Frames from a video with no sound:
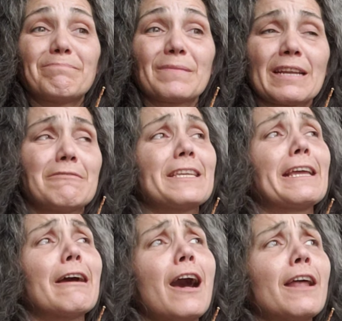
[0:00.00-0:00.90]
And I was like,
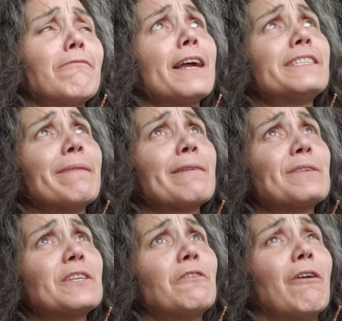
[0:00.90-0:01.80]
God, why'd you make me
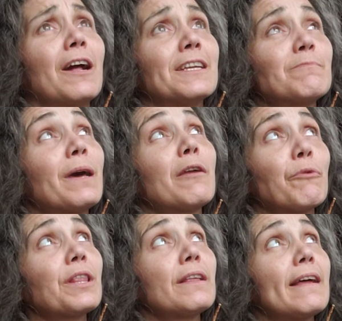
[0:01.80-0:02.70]
so honest? But I'm
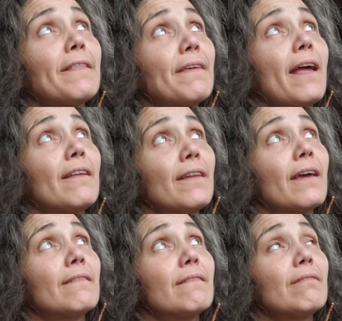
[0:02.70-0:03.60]
really glad that you did.